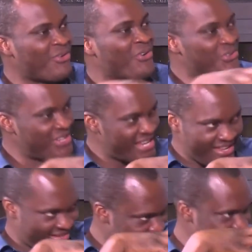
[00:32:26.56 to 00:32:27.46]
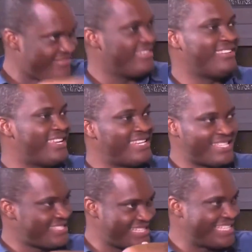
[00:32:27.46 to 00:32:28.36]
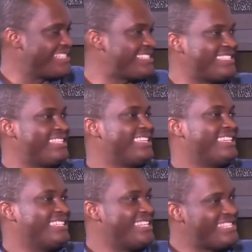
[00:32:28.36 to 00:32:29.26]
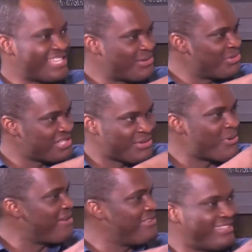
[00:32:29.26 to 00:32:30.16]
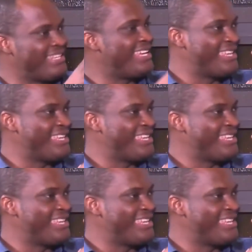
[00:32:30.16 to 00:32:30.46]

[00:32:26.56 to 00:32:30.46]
or the dancing, the shaku, everything I